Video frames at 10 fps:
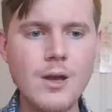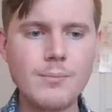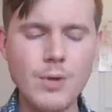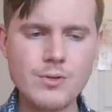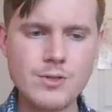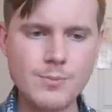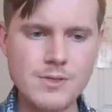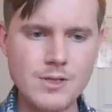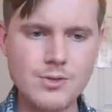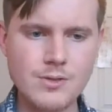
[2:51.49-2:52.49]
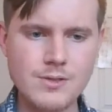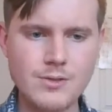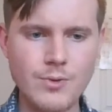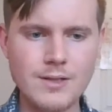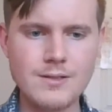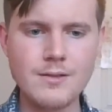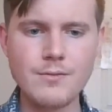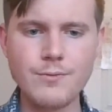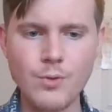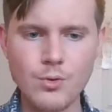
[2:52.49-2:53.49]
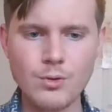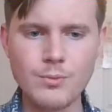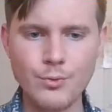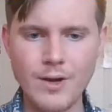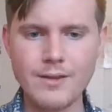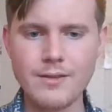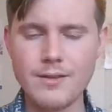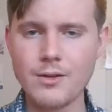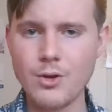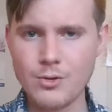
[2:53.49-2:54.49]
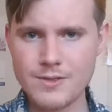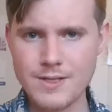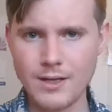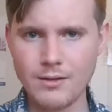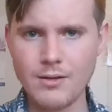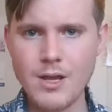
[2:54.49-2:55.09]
Most opposition is directed at the form rather than the content.